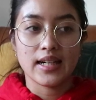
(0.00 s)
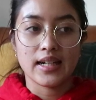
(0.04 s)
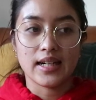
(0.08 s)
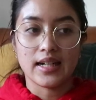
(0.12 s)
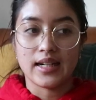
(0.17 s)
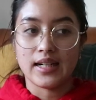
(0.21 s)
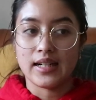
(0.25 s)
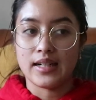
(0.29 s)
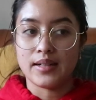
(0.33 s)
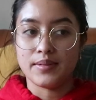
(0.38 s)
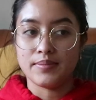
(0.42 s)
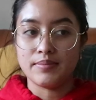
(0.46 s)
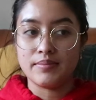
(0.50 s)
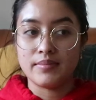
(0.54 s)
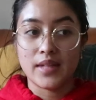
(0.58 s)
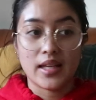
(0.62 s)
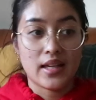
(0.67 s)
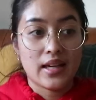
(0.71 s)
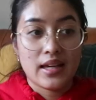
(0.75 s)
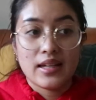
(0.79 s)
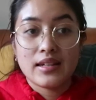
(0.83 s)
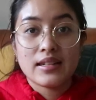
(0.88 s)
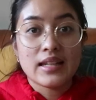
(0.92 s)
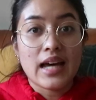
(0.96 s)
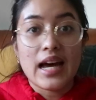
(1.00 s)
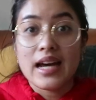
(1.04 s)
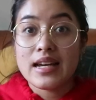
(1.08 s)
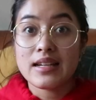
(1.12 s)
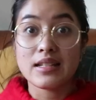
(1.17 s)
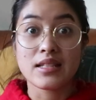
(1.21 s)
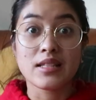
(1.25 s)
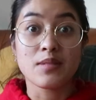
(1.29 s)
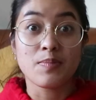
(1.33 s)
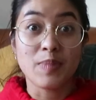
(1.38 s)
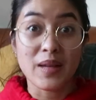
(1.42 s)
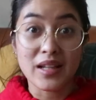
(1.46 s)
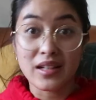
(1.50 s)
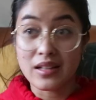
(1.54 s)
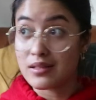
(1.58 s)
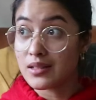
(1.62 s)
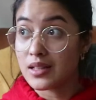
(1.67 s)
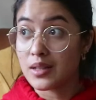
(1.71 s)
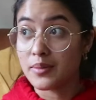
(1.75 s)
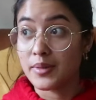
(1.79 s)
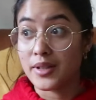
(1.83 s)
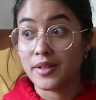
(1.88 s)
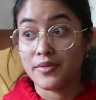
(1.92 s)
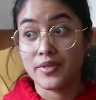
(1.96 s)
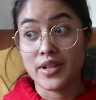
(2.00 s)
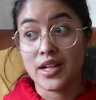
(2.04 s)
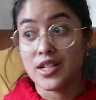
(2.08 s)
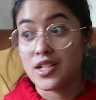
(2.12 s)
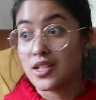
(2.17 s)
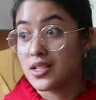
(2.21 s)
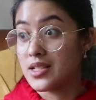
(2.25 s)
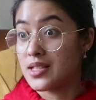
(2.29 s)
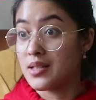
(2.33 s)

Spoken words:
And I speak a little bit of Dutch,